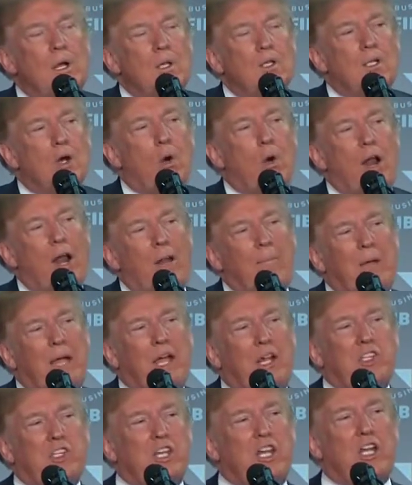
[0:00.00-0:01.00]
So what I'm
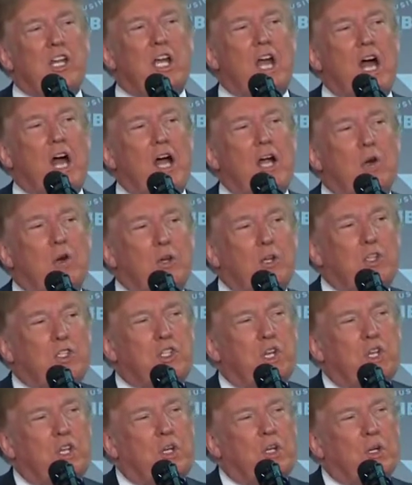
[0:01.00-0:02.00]
asking Congress
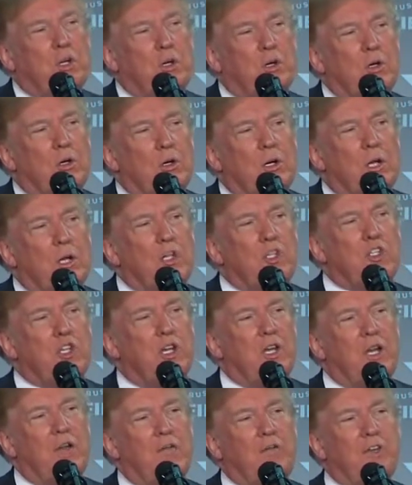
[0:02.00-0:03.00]
to do is to
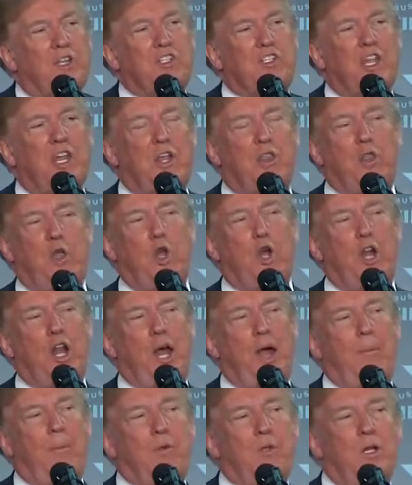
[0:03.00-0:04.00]
give us a third
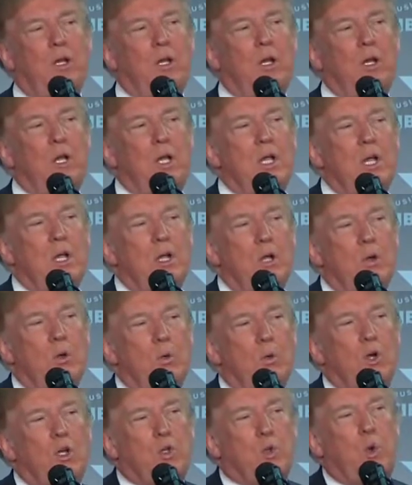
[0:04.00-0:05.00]
option,
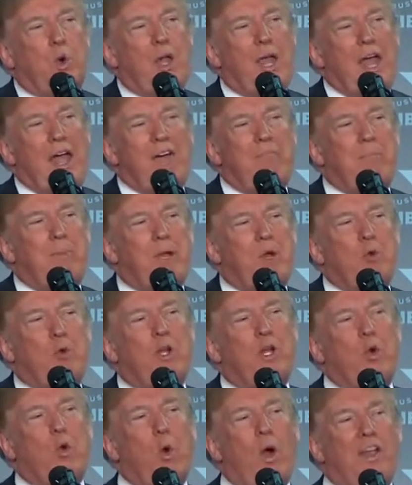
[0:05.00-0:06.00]
which we have been
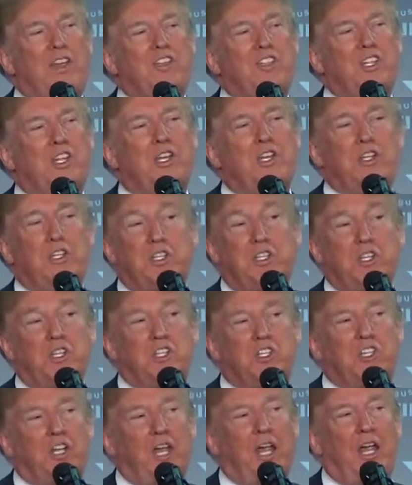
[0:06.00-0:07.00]
requesting
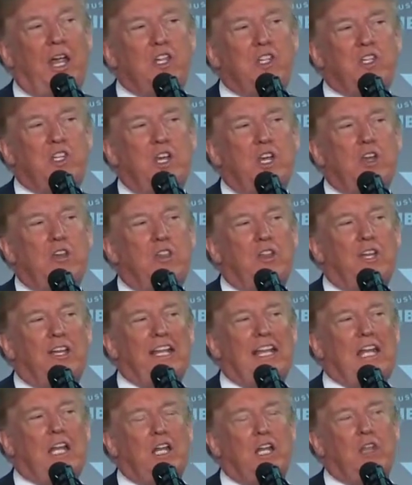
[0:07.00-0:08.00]
since last year, the
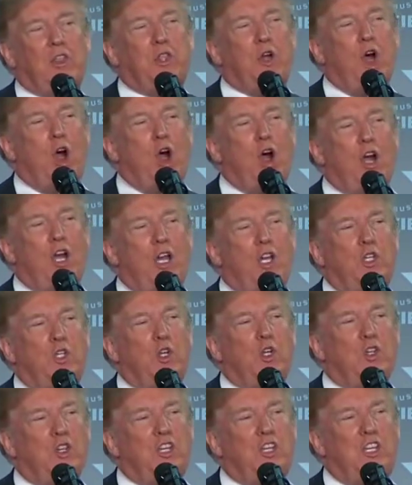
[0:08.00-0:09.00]
legal authority
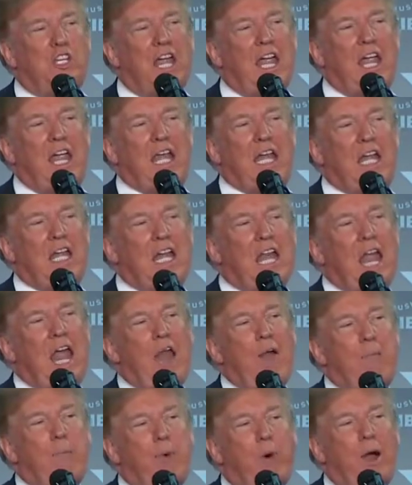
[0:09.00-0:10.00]
to detain
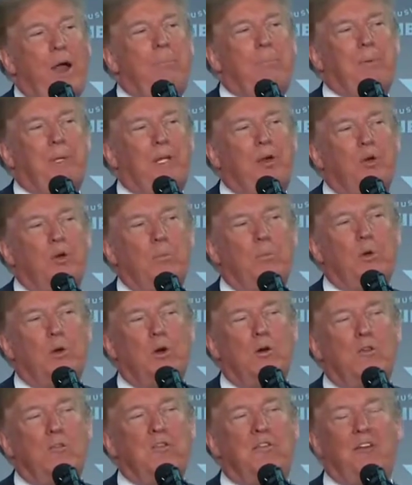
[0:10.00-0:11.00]
and promptly
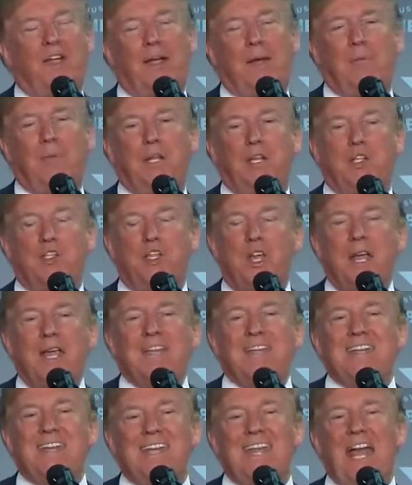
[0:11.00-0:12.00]
remove families
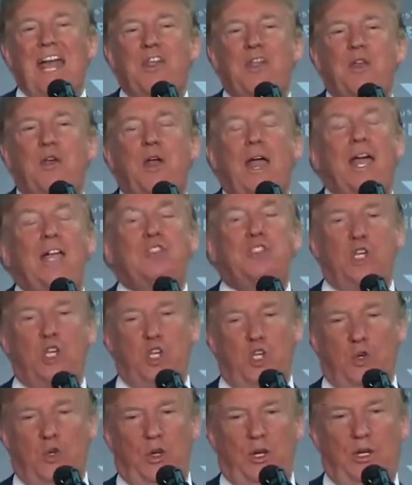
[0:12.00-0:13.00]
together as a
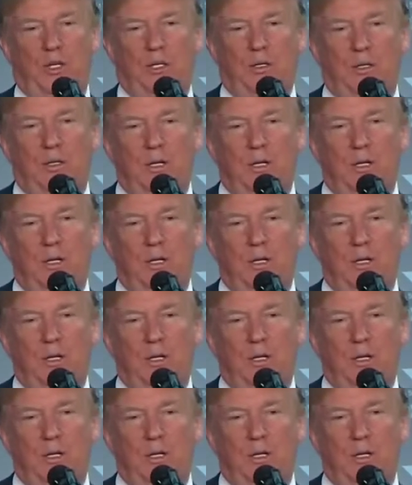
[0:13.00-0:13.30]
unit.